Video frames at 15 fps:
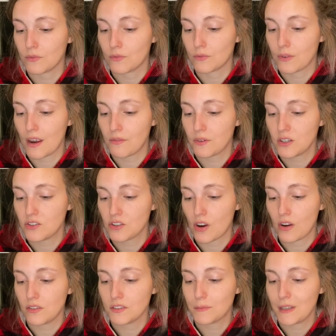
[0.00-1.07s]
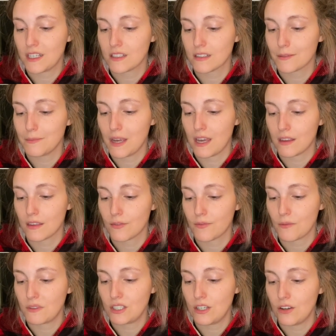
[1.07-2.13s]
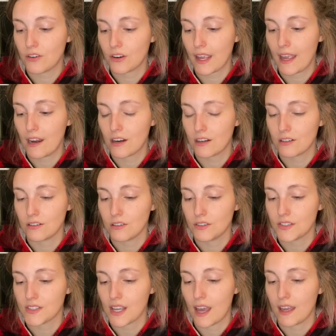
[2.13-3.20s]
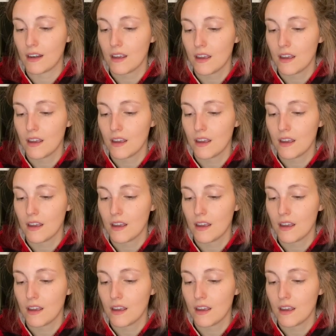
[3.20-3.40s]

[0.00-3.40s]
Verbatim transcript: Reverend Charles B. Smith from the New York Herald said,